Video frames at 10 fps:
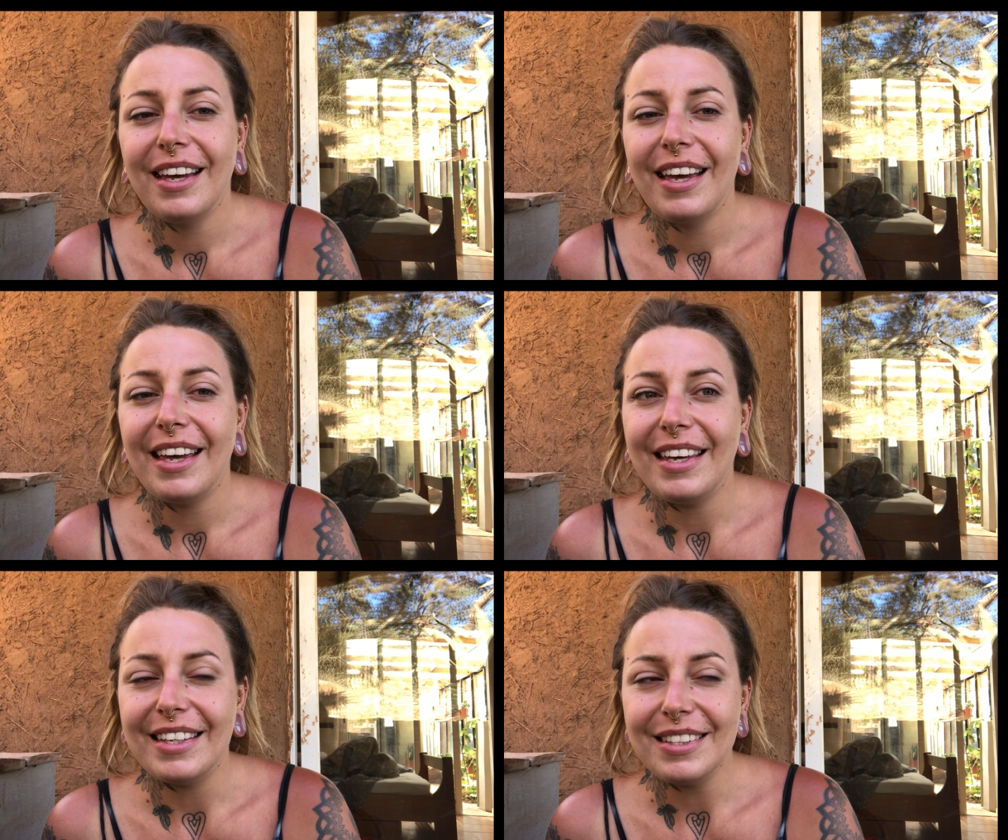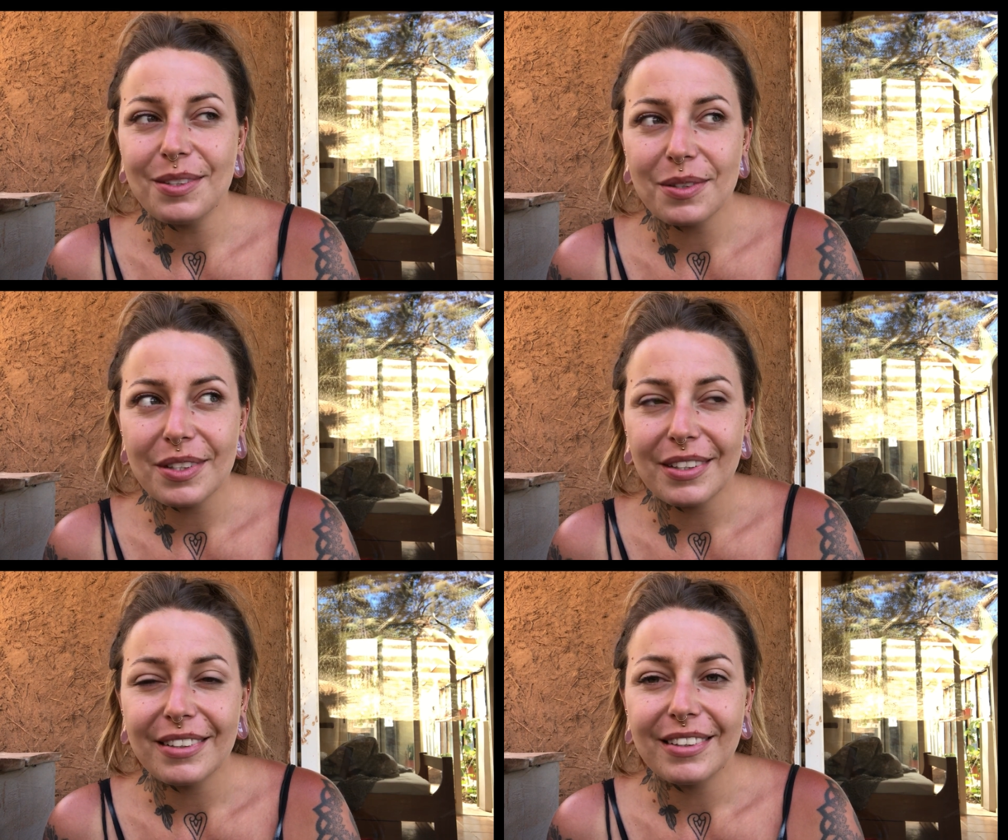
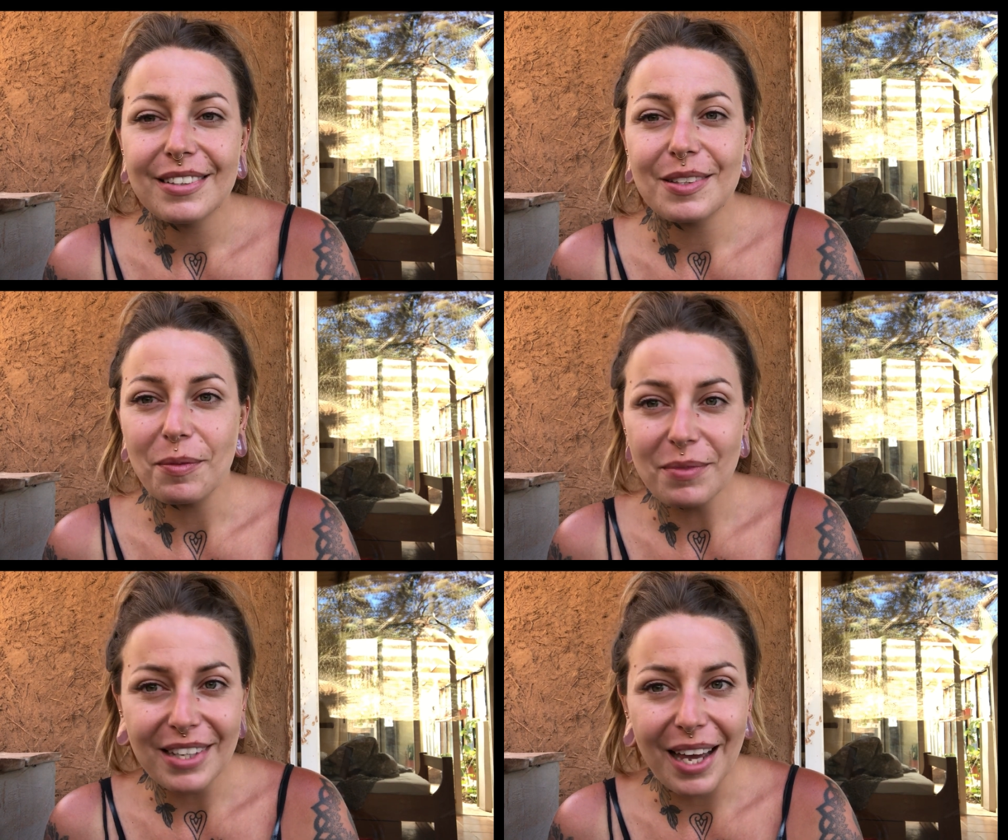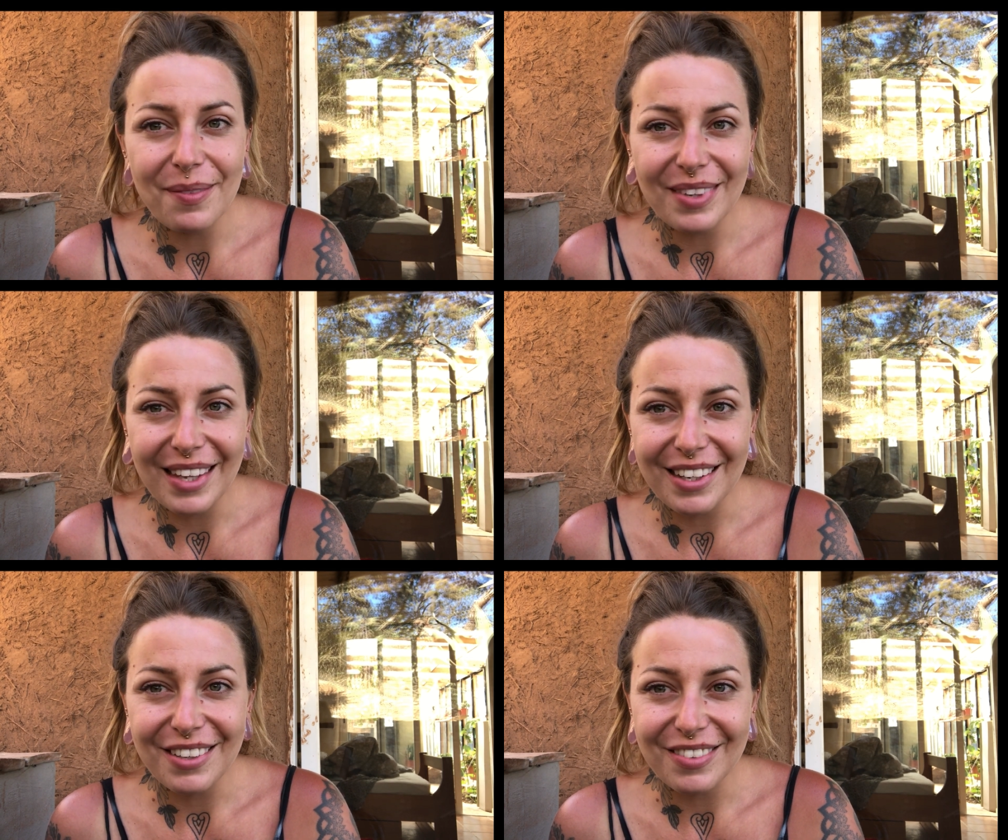is sometime in the
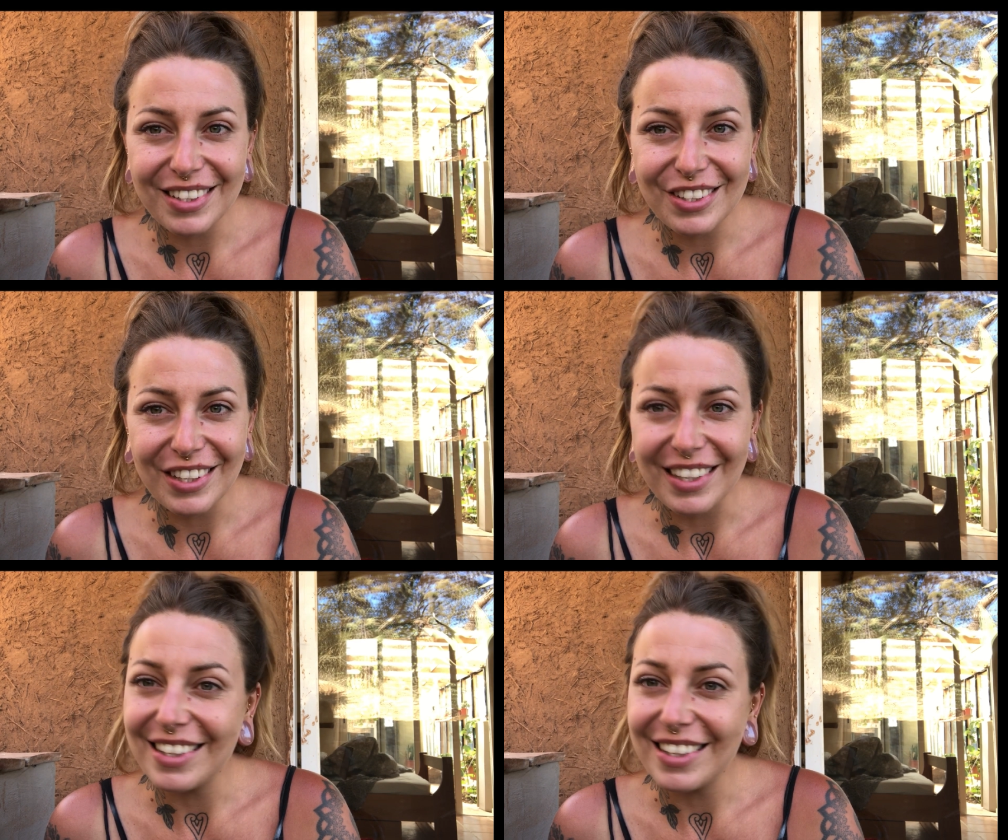end of this year.